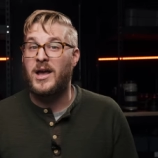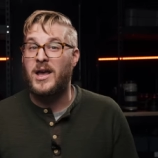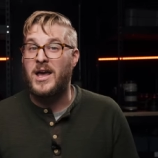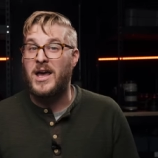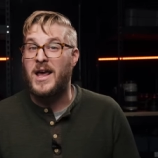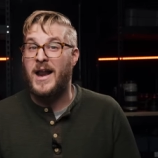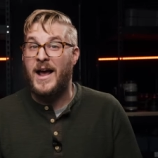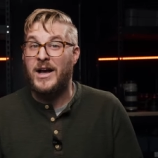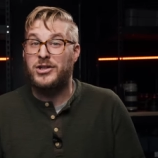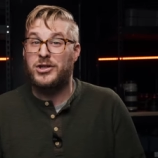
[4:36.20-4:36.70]

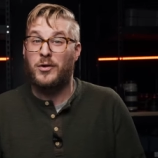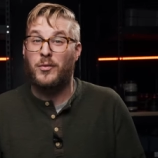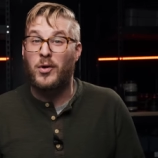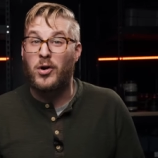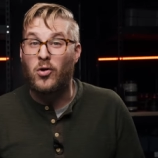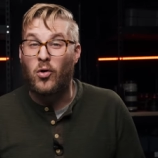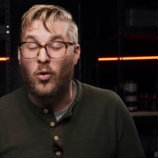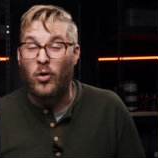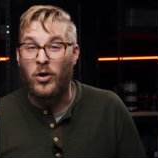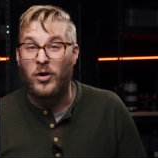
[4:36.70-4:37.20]
it actually
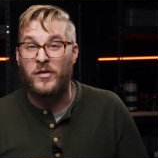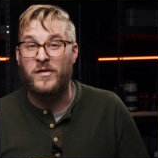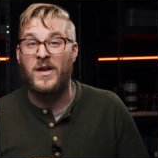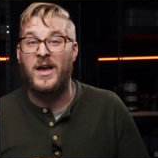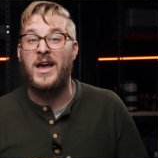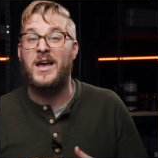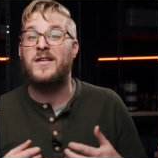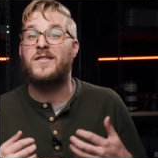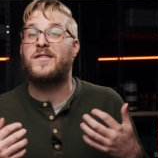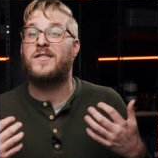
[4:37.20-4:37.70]
records
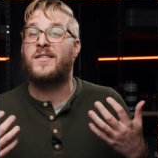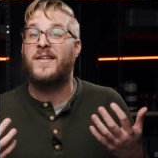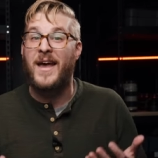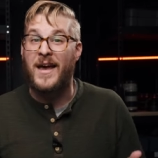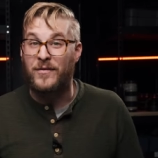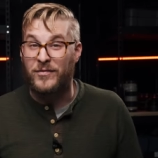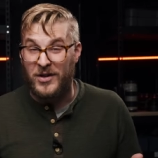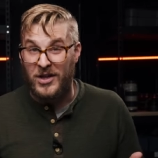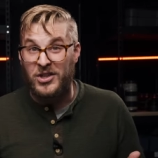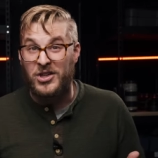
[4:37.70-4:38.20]
a
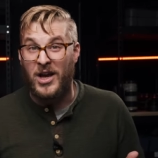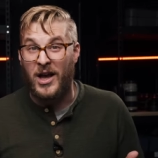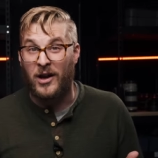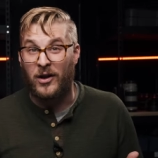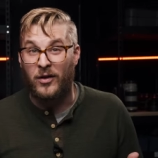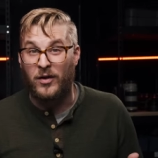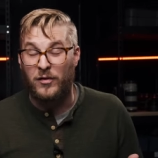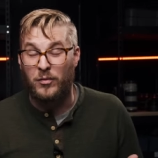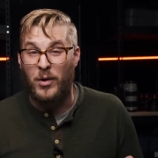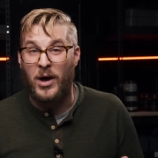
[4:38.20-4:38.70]
safety
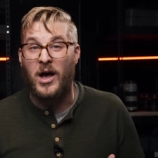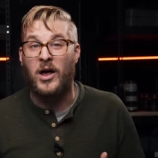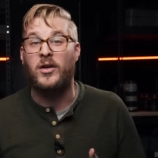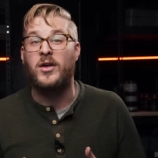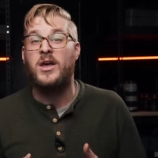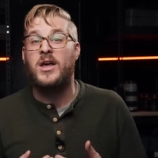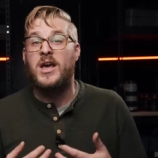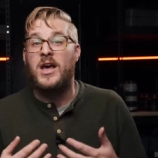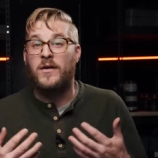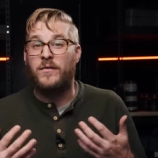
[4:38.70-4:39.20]
channel as
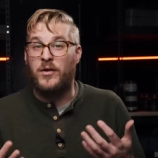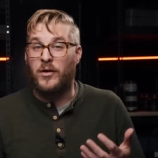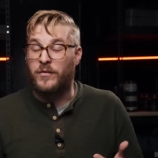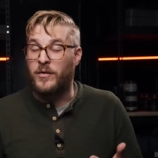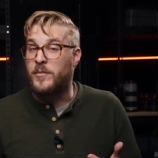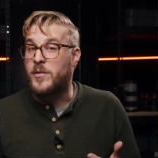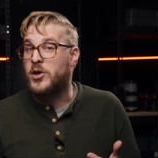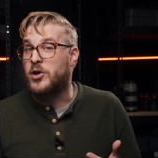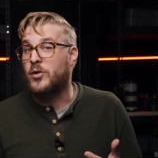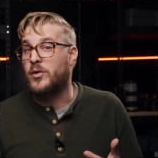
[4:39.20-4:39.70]
well. If you're
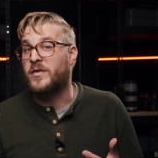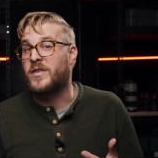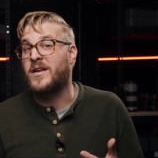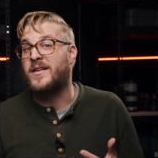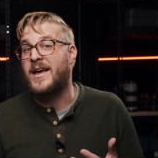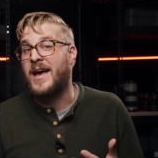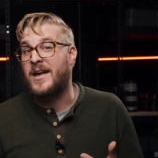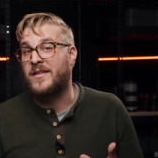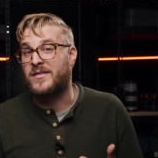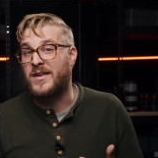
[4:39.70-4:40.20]
familiar with the
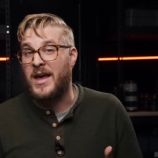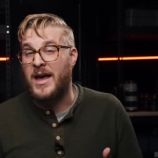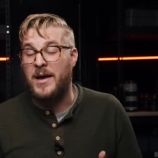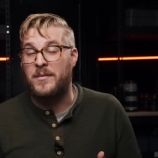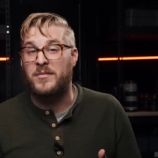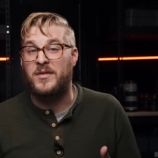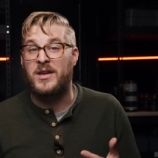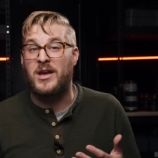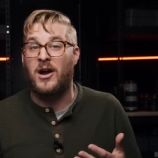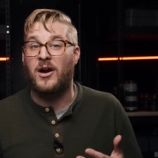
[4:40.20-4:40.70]

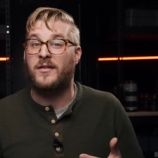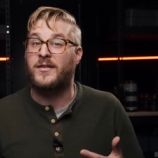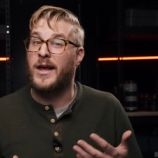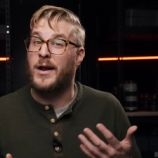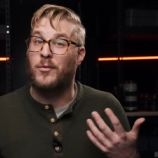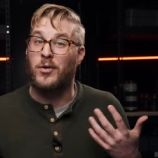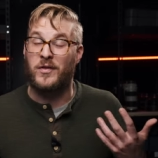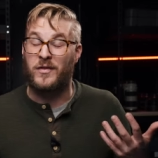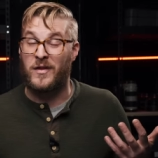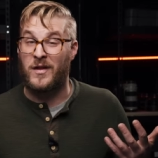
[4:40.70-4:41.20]
Tascam D R
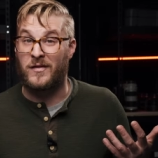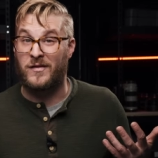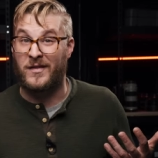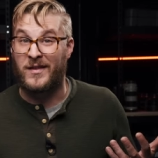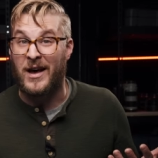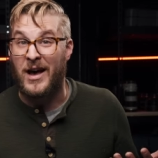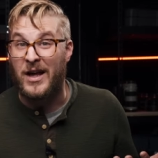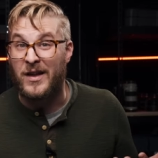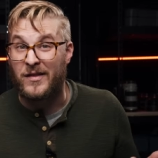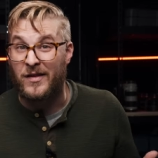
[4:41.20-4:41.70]
ten, what this
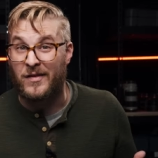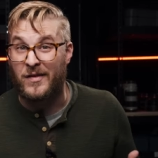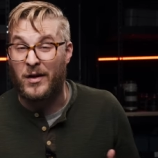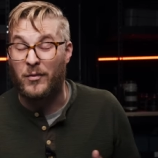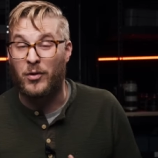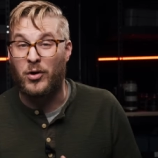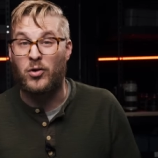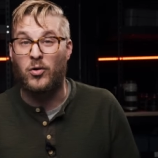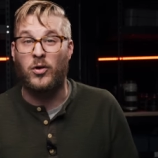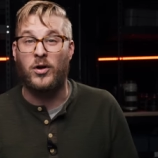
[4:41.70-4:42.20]
does is it
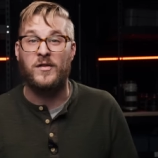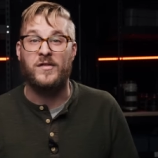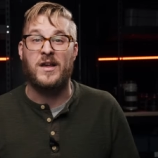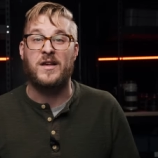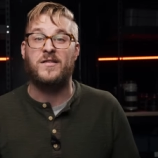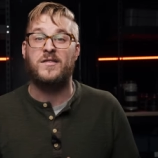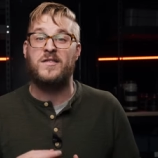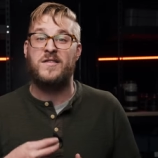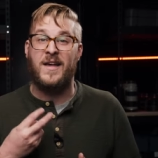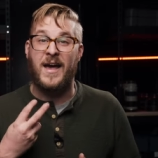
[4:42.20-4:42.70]
records
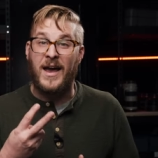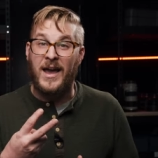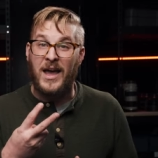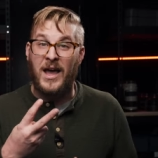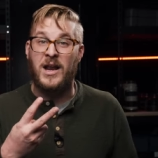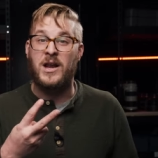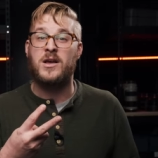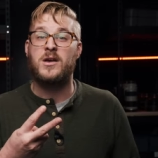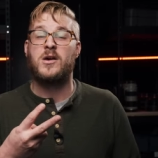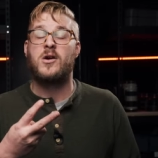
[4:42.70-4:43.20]
a
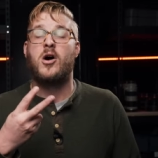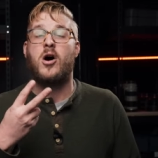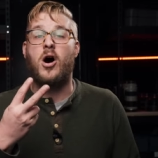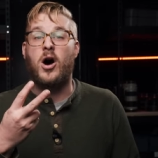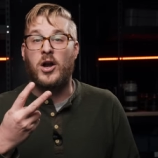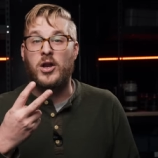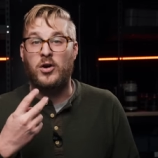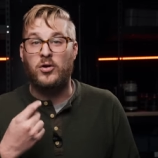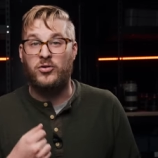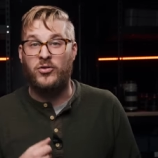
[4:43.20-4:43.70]
second
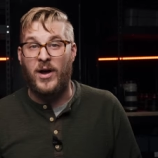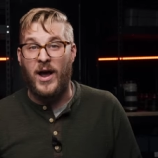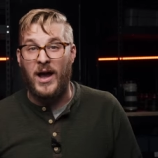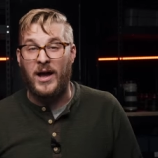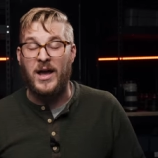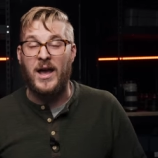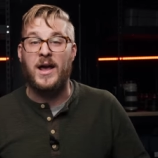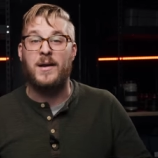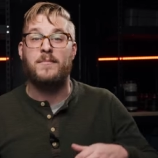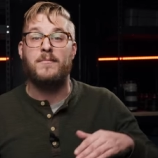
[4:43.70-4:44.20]
audio
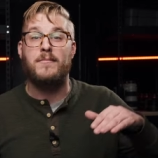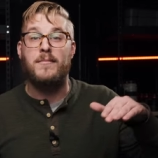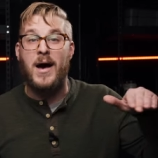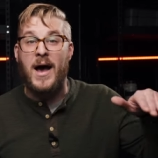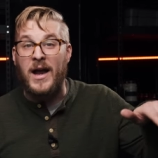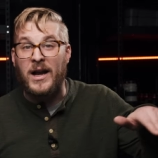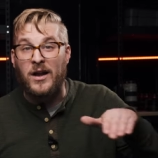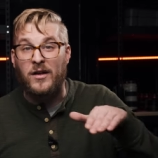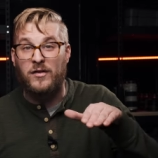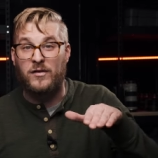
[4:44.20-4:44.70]
track at
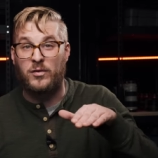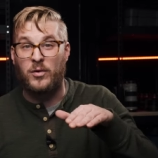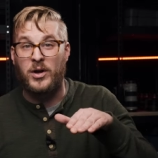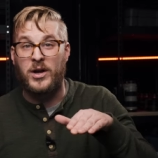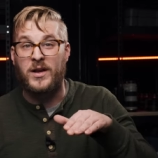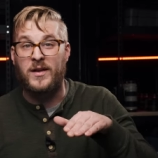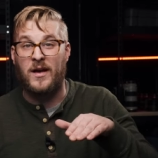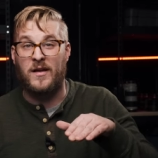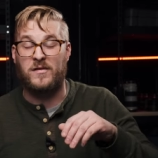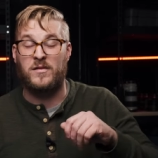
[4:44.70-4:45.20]
minus
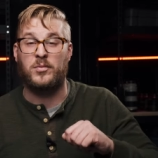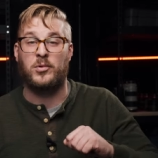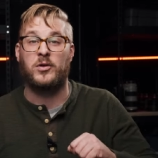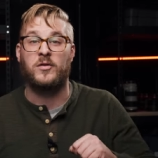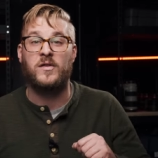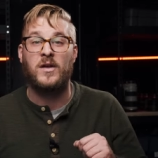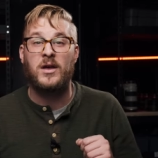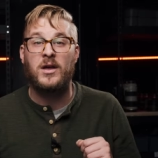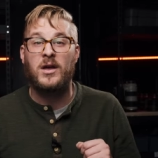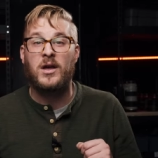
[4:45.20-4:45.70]
twenty decibels